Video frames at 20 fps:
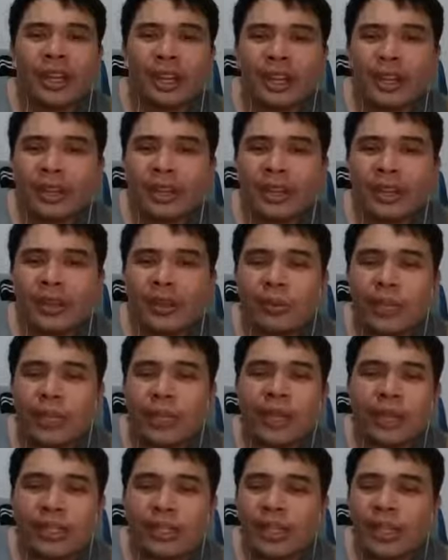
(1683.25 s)
And then when
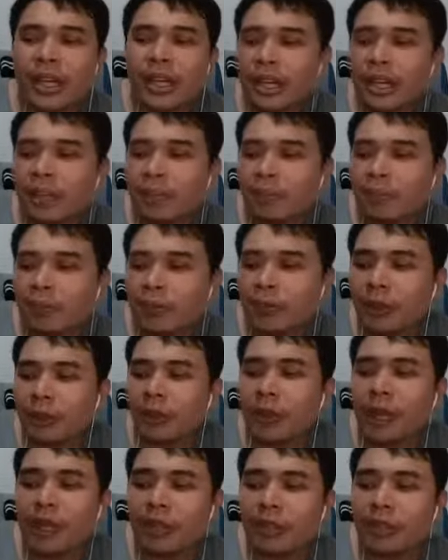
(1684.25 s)
I say you
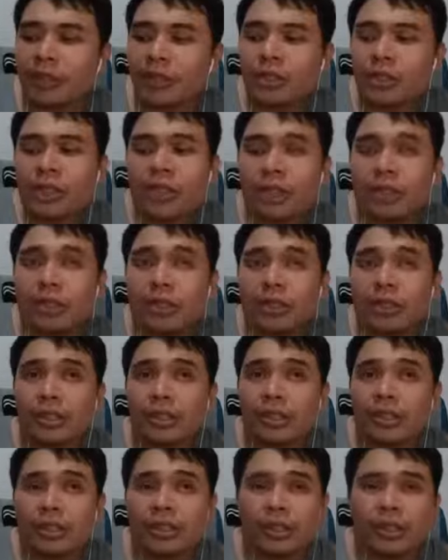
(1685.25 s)
practice your
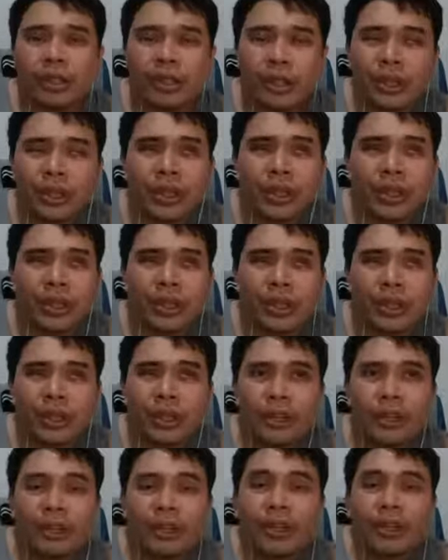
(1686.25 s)
English,
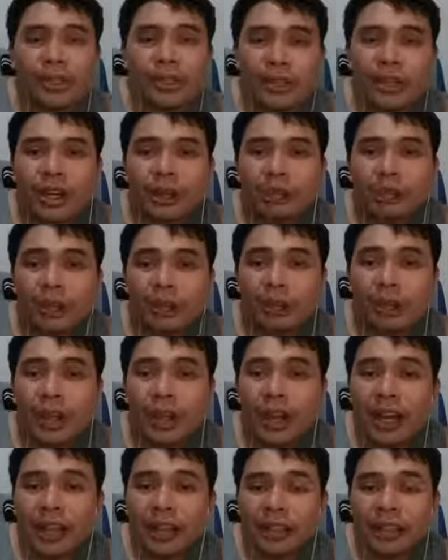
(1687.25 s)
they stop
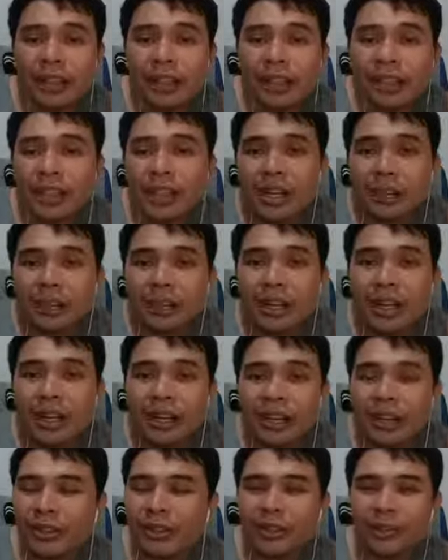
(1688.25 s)
replying. They stop
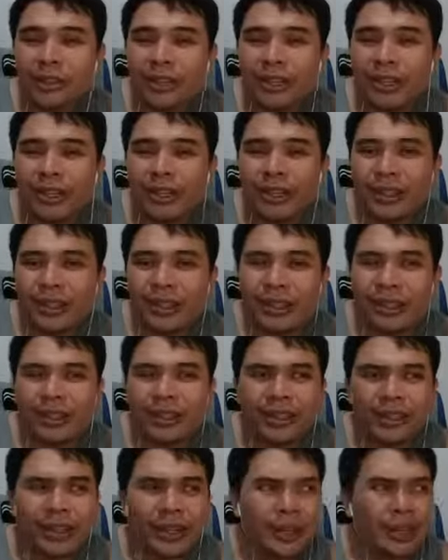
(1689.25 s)
talking to me. And
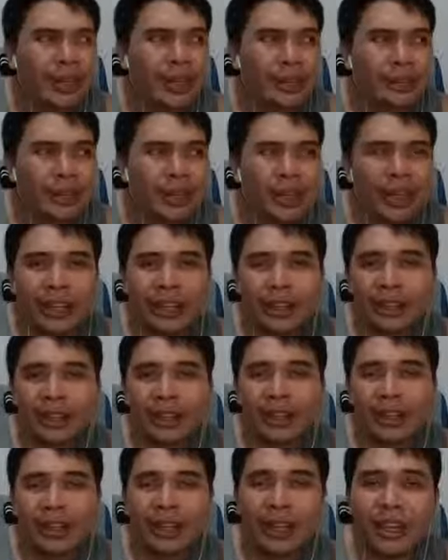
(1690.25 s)
I'm like,
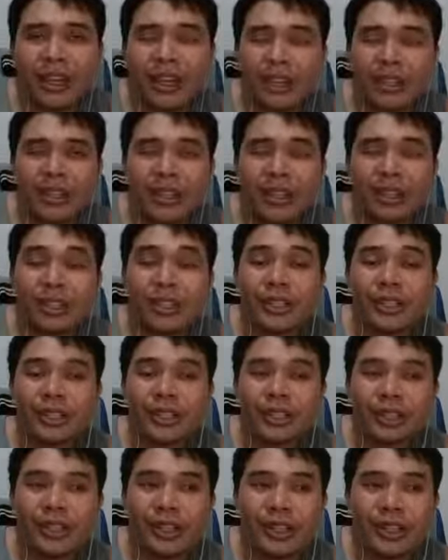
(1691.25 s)
"Hey, are you
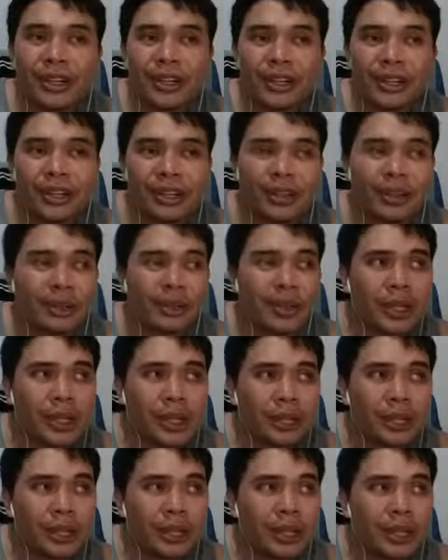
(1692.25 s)
still there?" And I'm
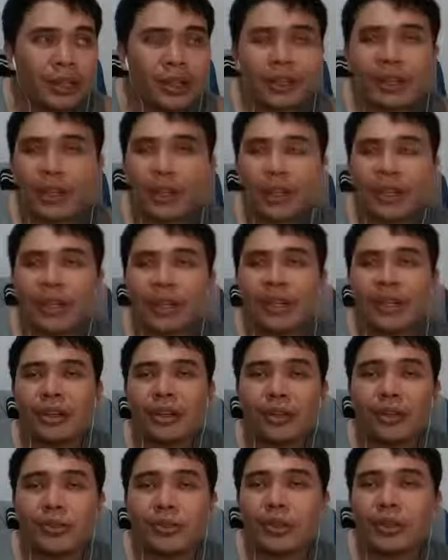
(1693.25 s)
like, "Hey, I
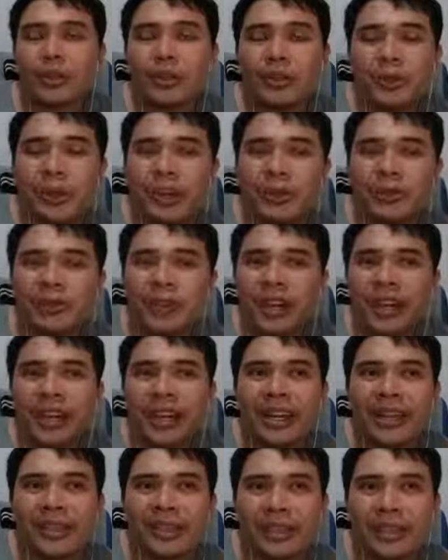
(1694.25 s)
hope you're doing
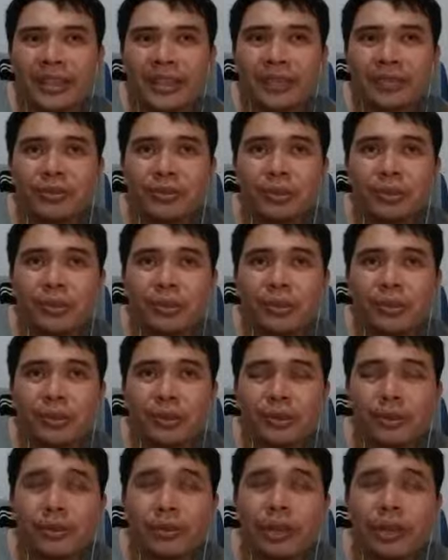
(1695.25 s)
fine. If you
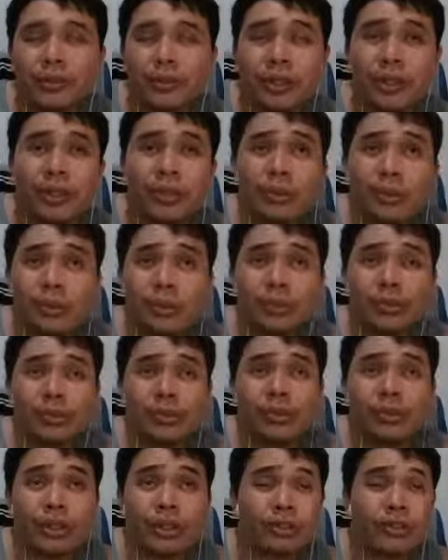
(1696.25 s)
have any
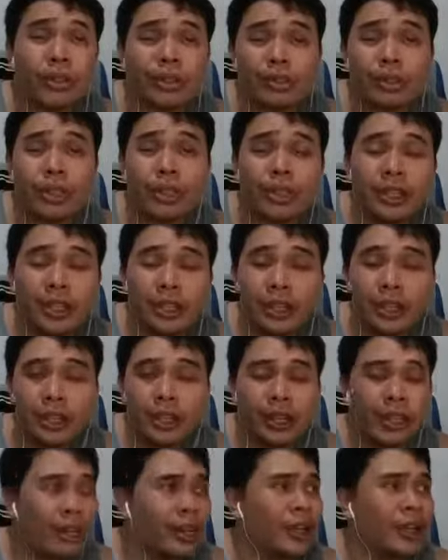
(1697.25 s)
questions, I'm just right here."
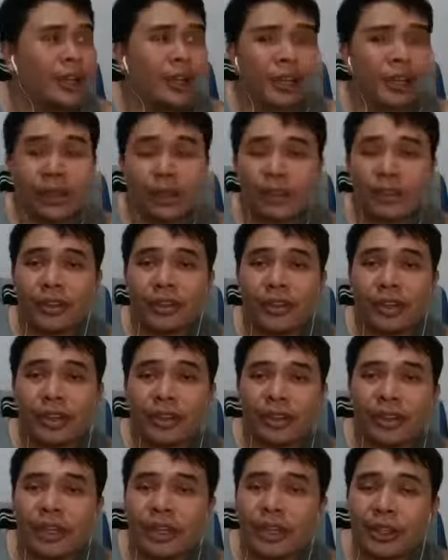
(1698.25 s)
And
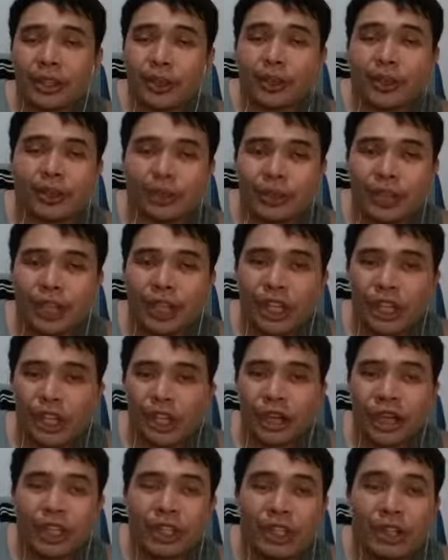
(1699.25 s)
then I don't hear
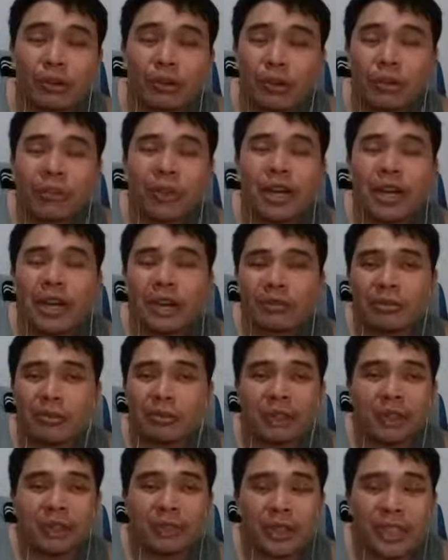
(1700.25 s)
any reply from
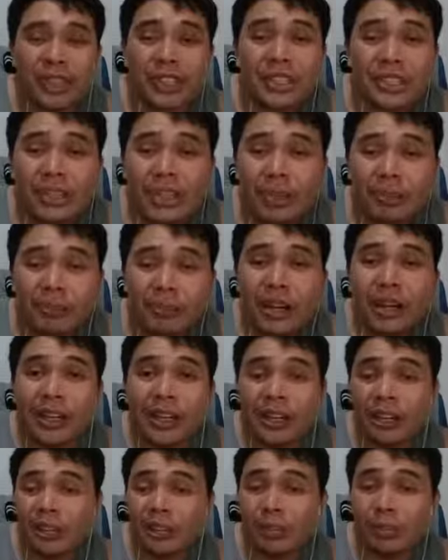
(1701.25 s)
them. They stop
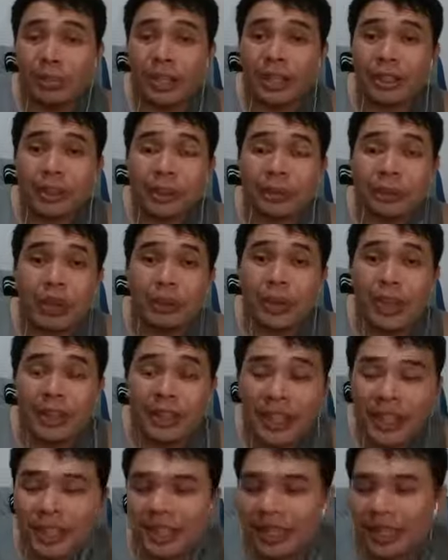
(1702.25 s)
talking to me the moment
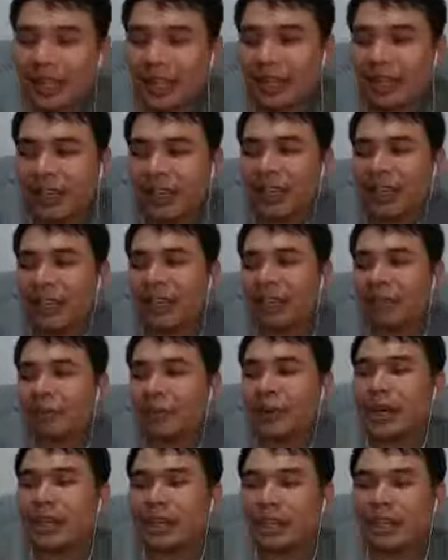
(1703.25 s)
I say
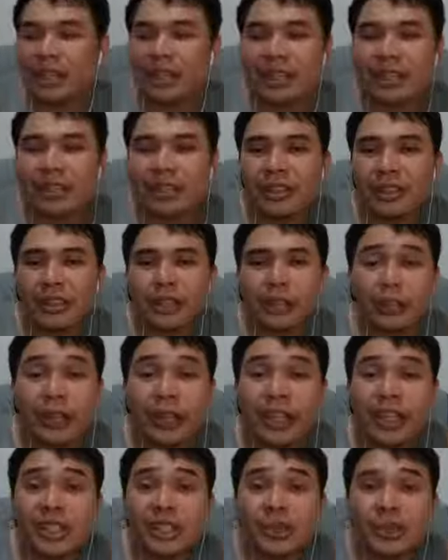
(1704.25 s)
practice English. Well,
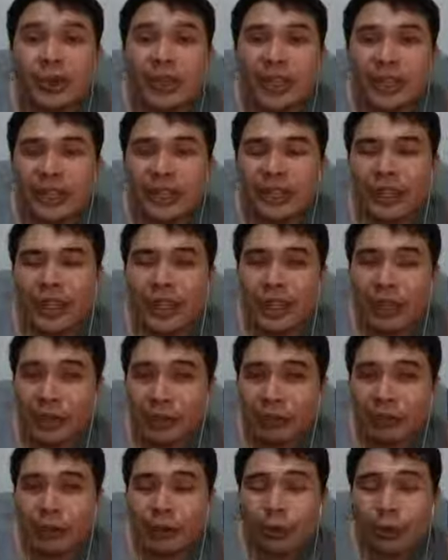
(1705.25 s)
guess what?
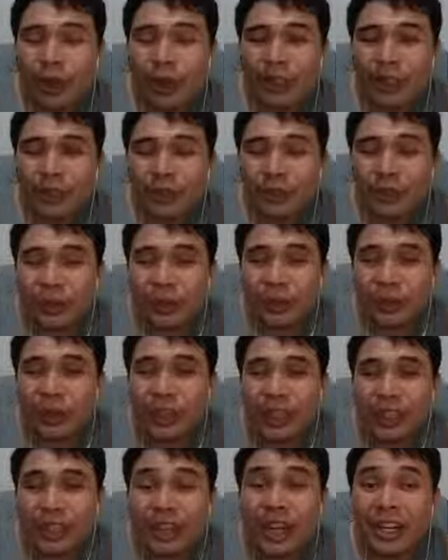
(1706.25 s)
If you want to
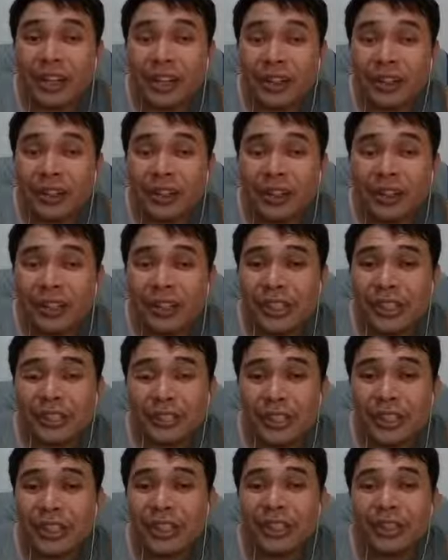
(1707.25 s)
get hired in a call center,
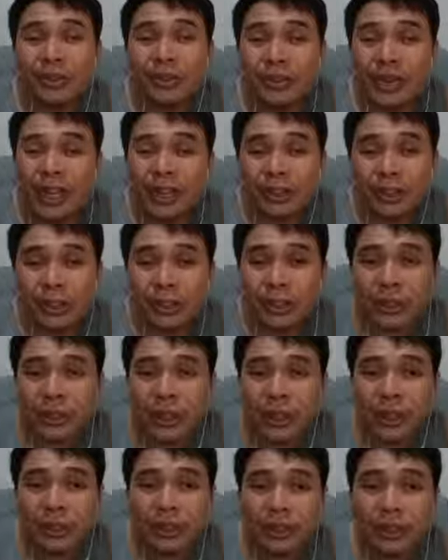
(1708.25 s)
you need to practice your
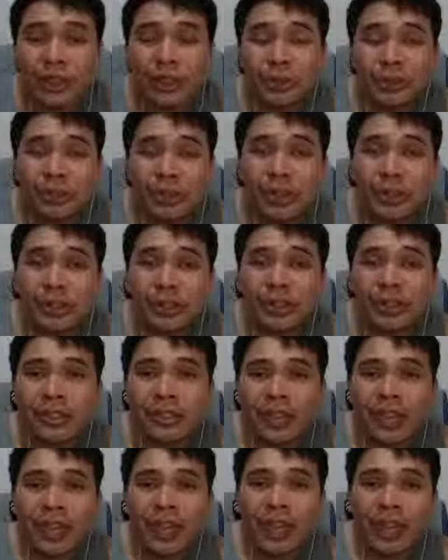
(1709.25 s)
English, because
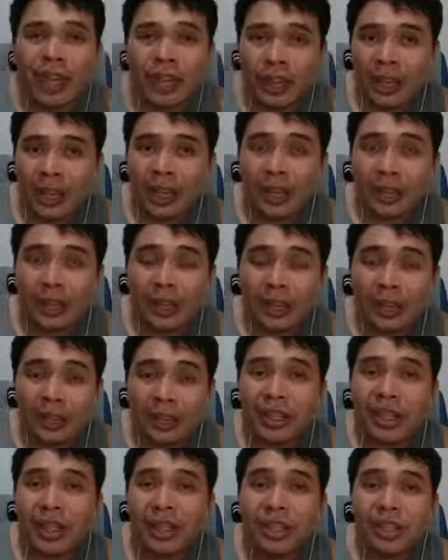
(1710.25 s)
in
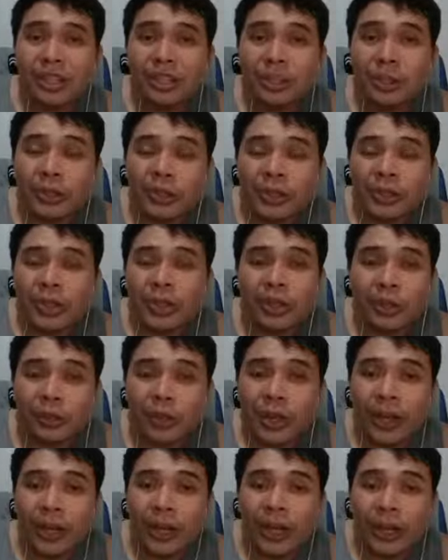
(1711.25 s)
case you're not
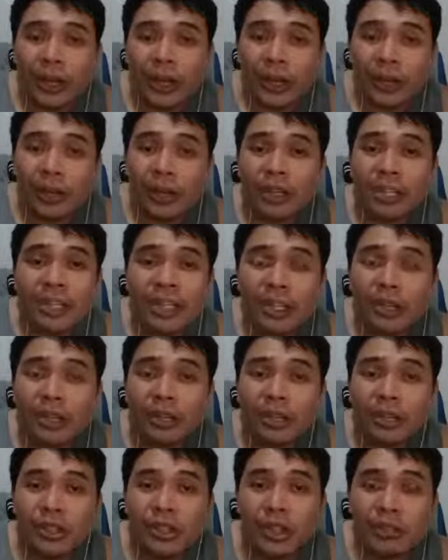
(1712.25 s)
aware, a call center
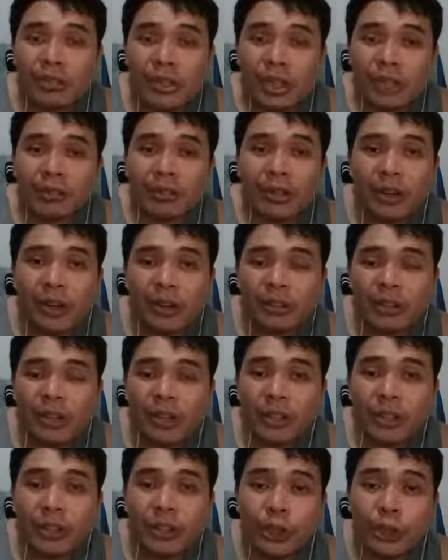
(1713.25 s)
job
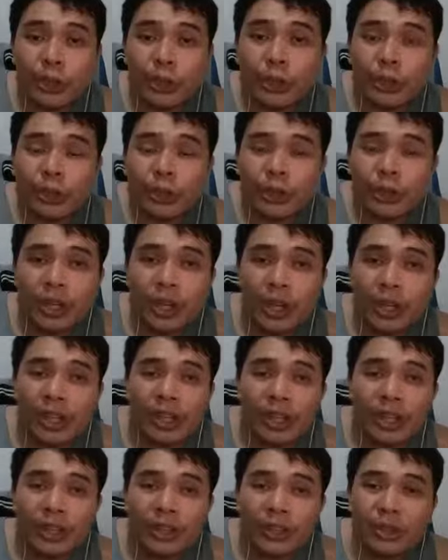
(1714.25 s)
involves you
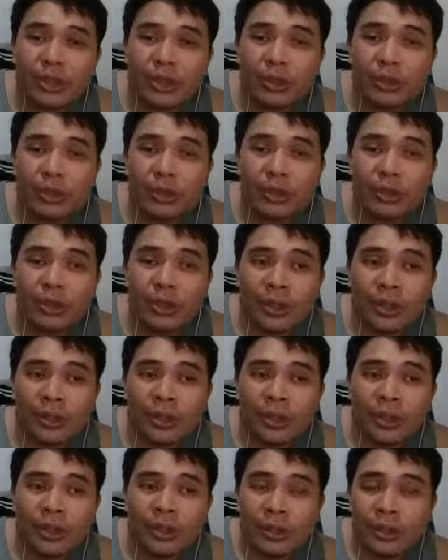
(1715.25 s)
talking to
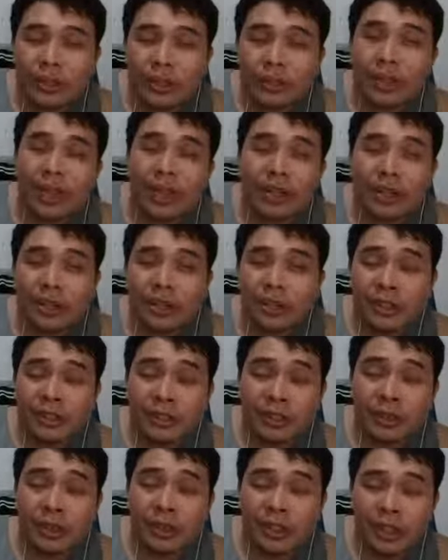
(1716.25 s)
an American
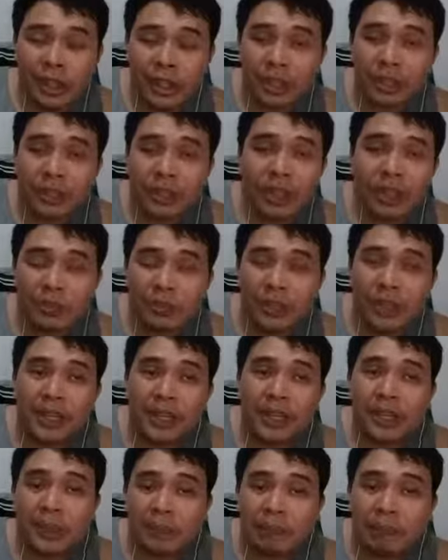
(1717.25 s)
or an
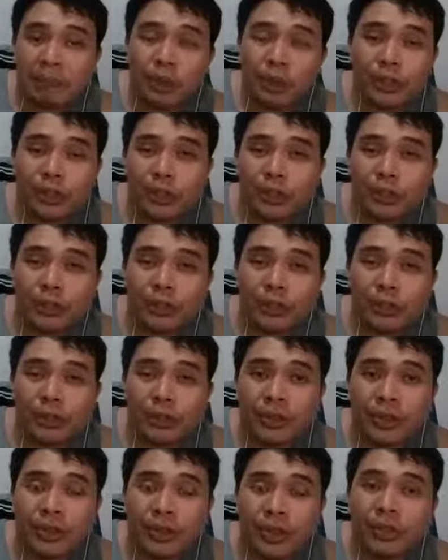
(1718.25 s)
English-speaking person
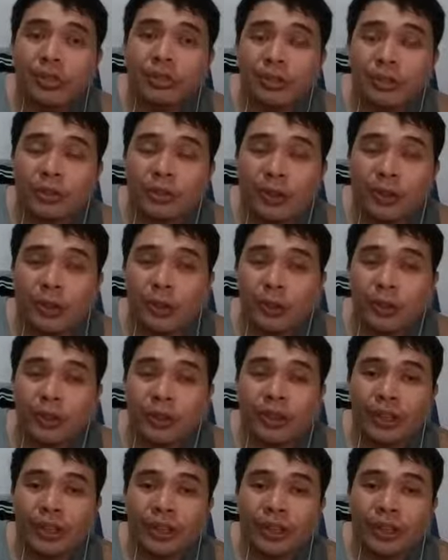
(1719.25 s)
on the phone